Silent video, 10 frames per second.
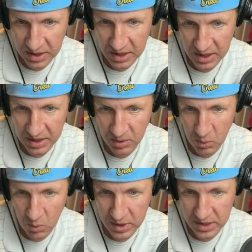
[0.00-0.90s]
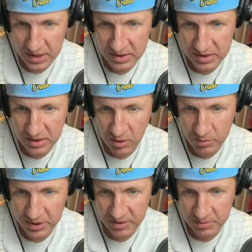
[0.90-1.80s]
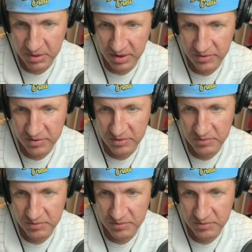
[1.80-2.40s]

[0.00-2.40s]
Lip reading: and a .118 OPS plus.